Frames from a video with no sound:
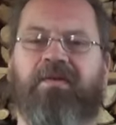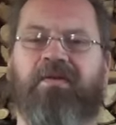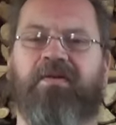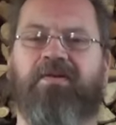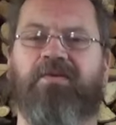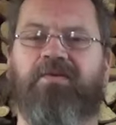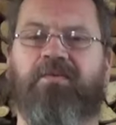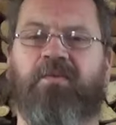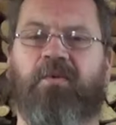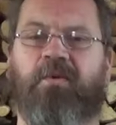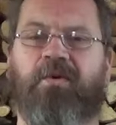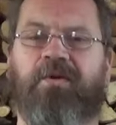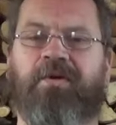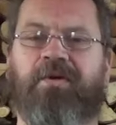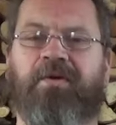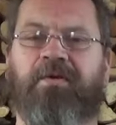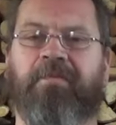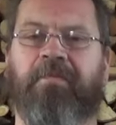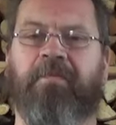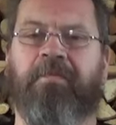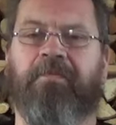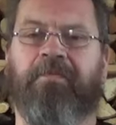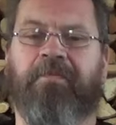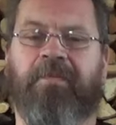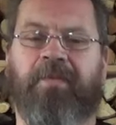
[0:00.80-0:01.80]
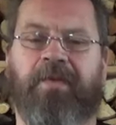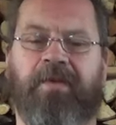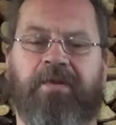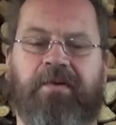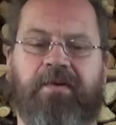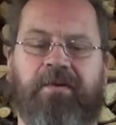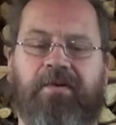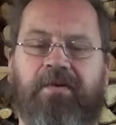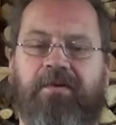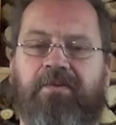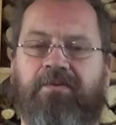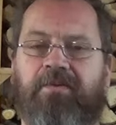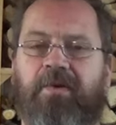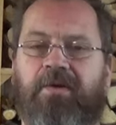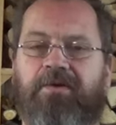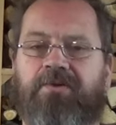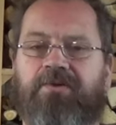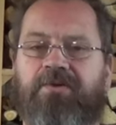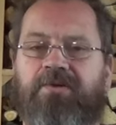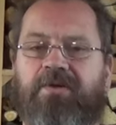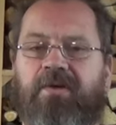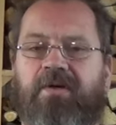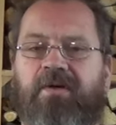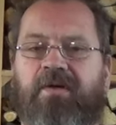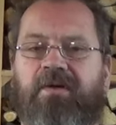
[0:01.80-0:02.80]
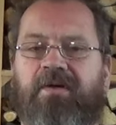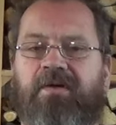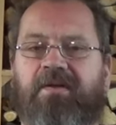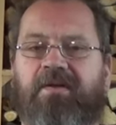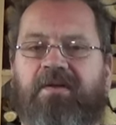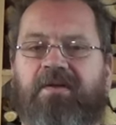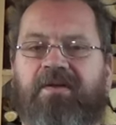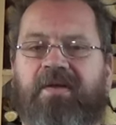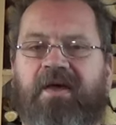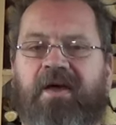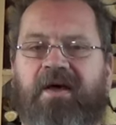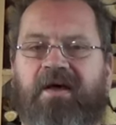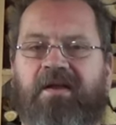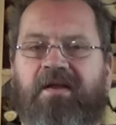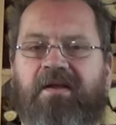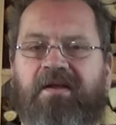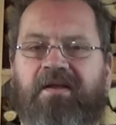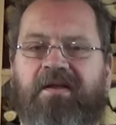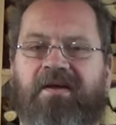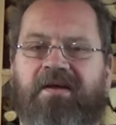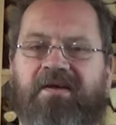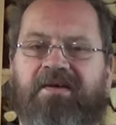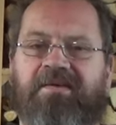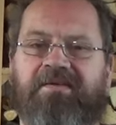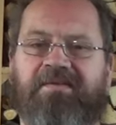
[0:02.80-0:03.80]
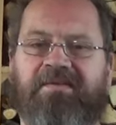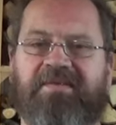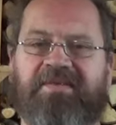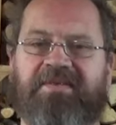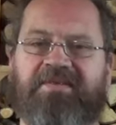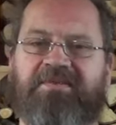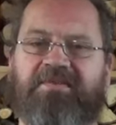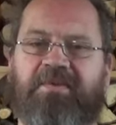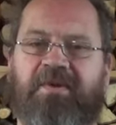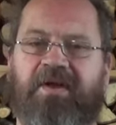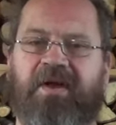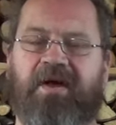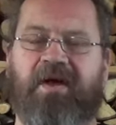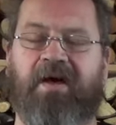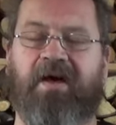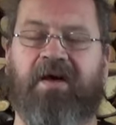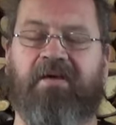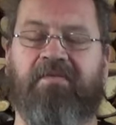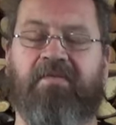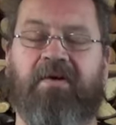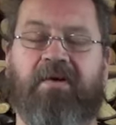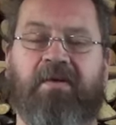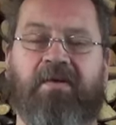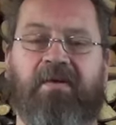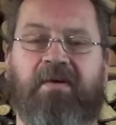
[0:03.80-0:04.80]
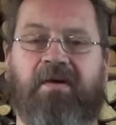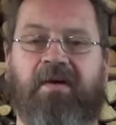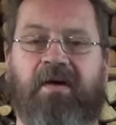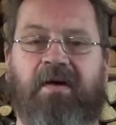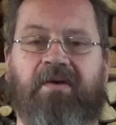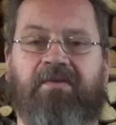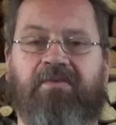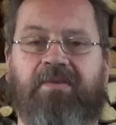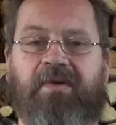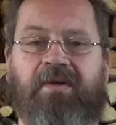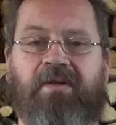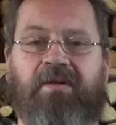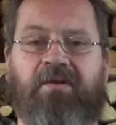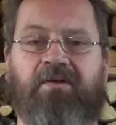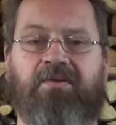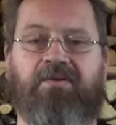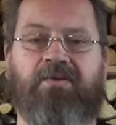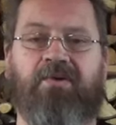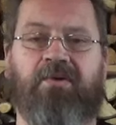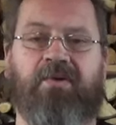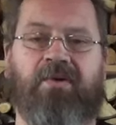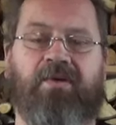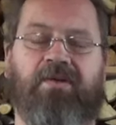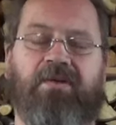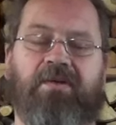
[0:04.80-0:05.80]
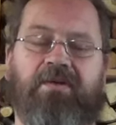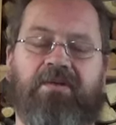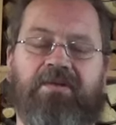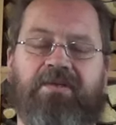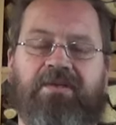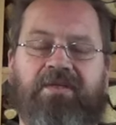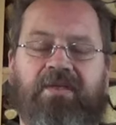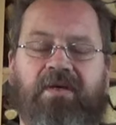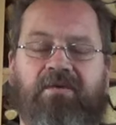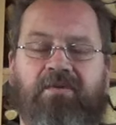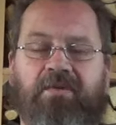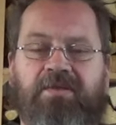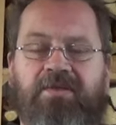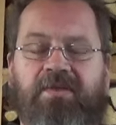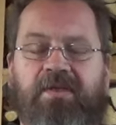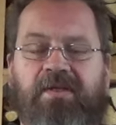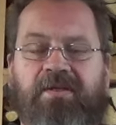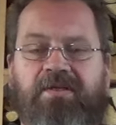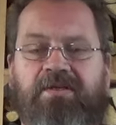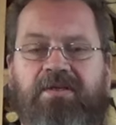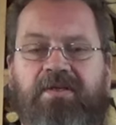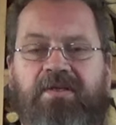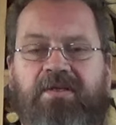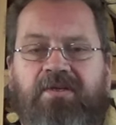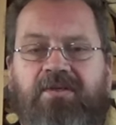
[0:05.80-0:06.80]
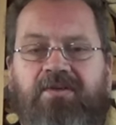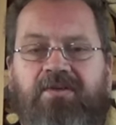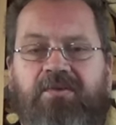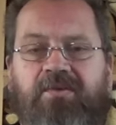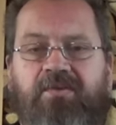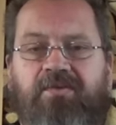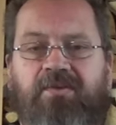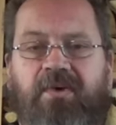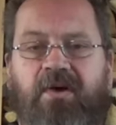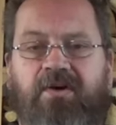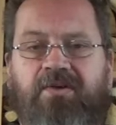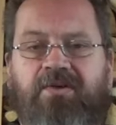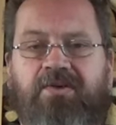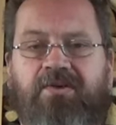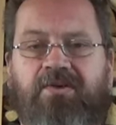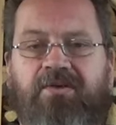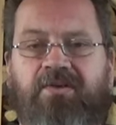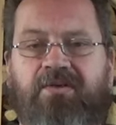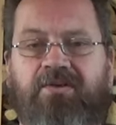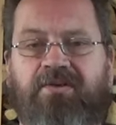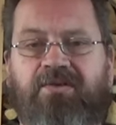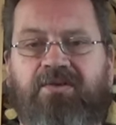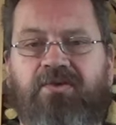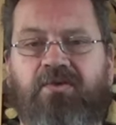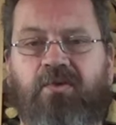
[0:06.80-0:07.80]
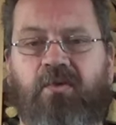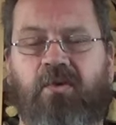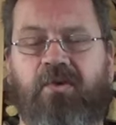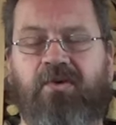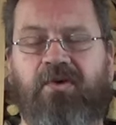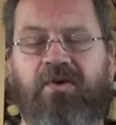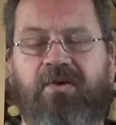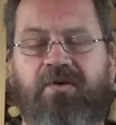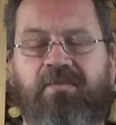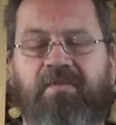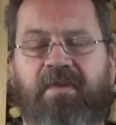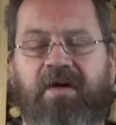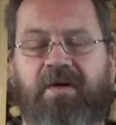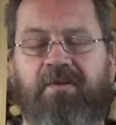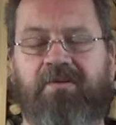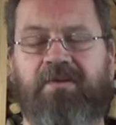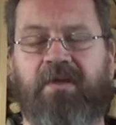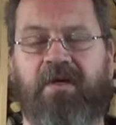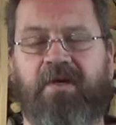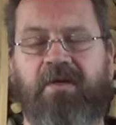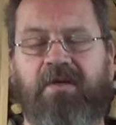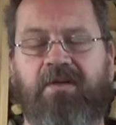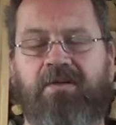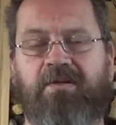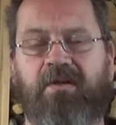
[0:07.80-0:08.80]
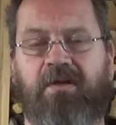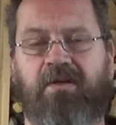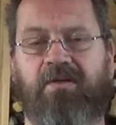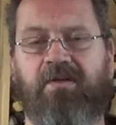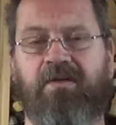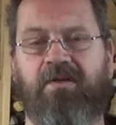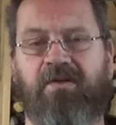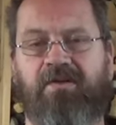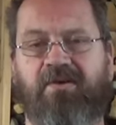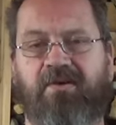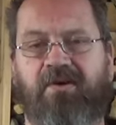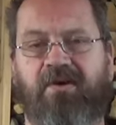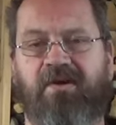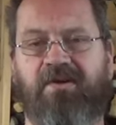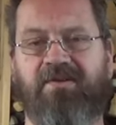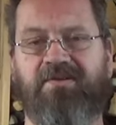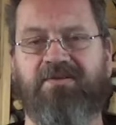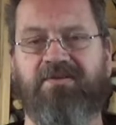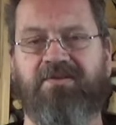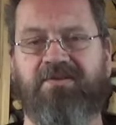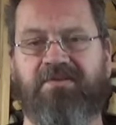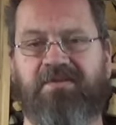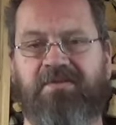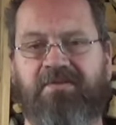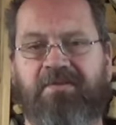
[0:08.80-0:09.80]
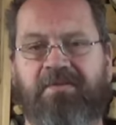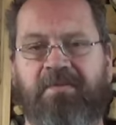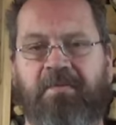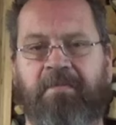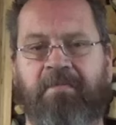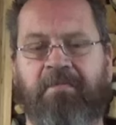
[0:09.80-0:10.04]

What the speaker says: Good morning. Russia and Canada, that's what I have. I really enjoyed this. I was listening to Russians talking about Tucker Carlson.